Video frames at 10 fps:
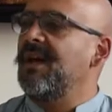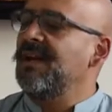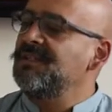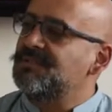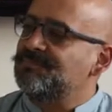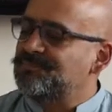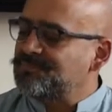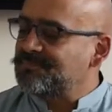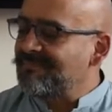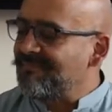And
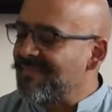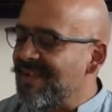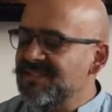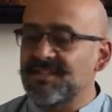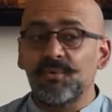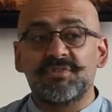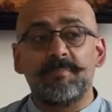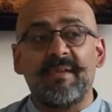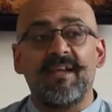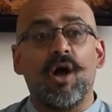so to
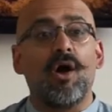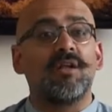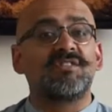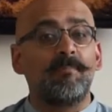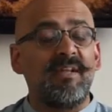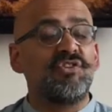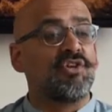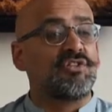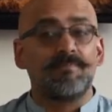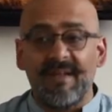be
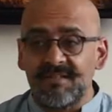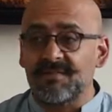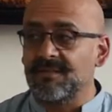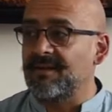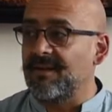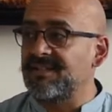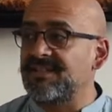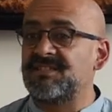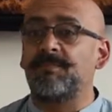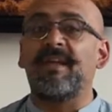judgmental, guys,
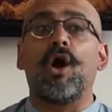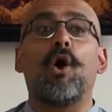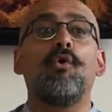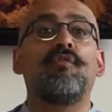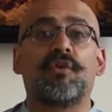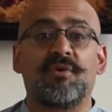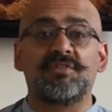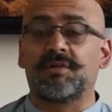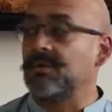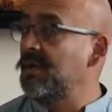is to be
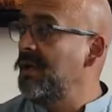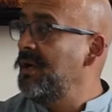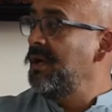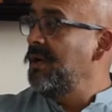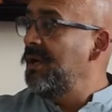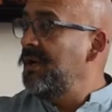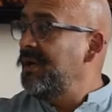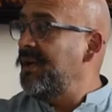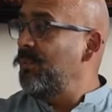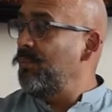overcritical.
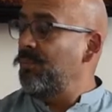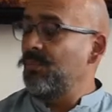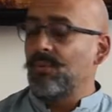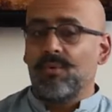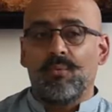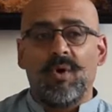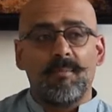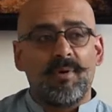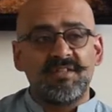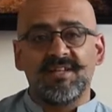Now,
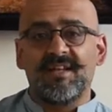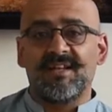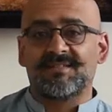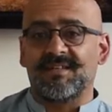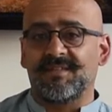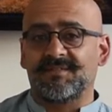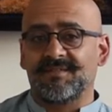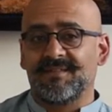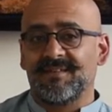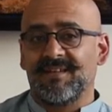what Bijan here said
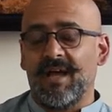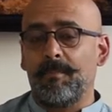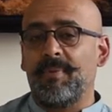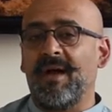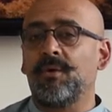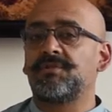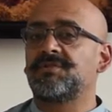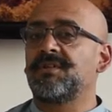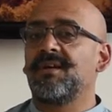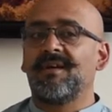
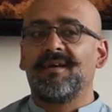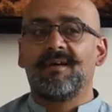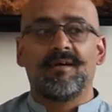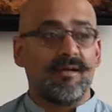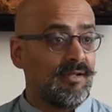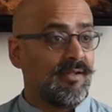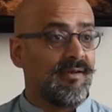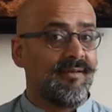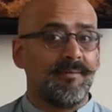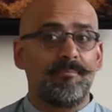about
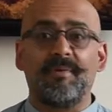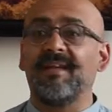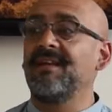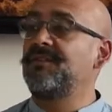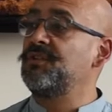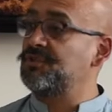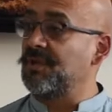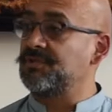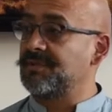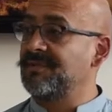Allah being the
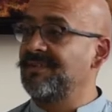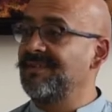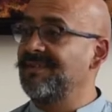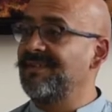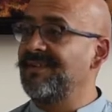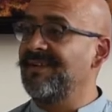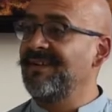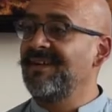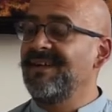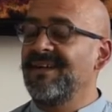judge, yeah?